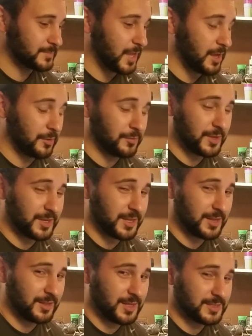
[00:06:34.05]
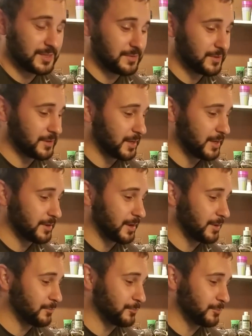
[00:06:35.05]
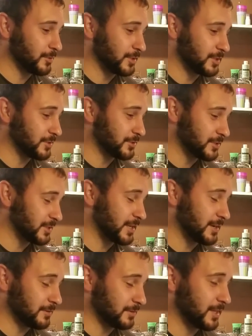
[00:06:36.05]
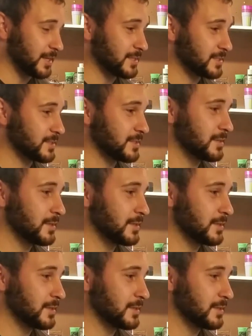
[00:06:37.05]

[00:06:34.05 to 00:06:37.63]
I don't think any less of you. I, I really couldn't care less.